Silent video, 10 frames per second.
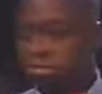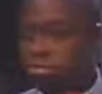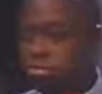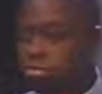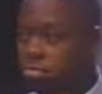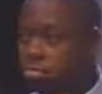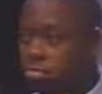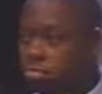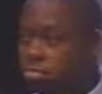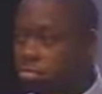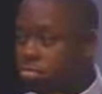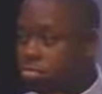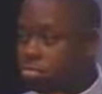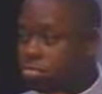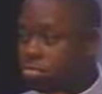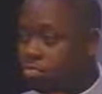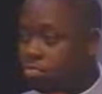No one is speaking in this clip.